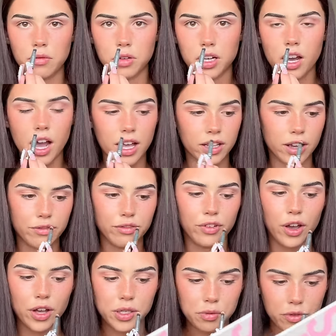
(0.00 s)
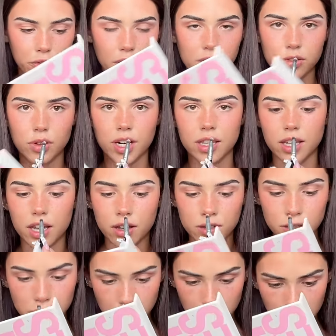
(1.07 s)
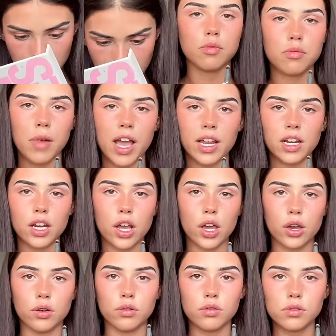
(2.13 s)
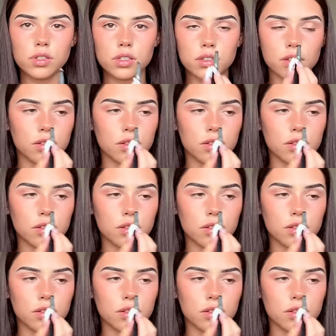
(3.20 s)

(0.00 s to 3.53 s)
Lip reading: I'm gonna highlight first before I do anything else. So, and for my nose,